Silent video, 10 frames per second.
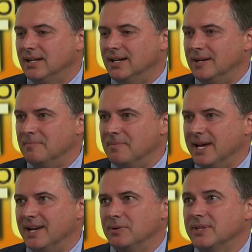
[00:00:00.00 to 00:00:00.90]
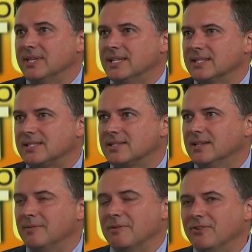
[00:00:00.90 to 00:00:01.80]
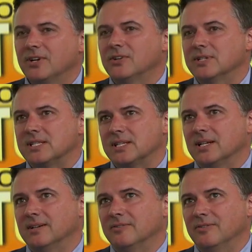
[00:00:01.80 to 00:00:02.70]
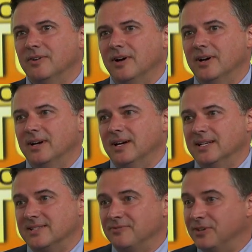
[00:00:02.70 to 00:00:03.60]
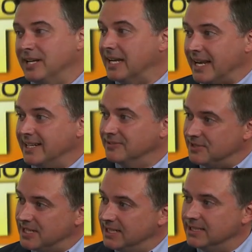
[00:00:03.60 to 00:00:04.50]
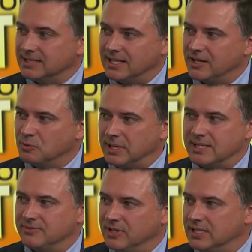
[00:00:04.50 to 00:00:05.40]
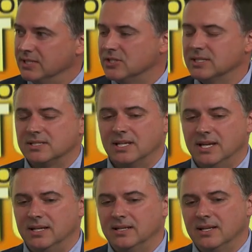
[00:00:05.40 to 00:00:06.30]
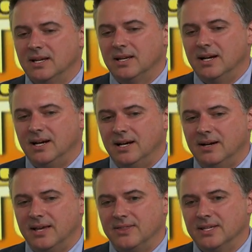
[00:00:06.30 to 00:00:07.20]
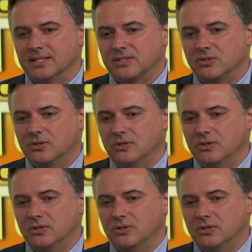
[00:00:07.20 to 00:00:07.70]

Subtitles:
And I really think Fargo is it's a very Native city in a lot of ways, very indigenous. And I think it's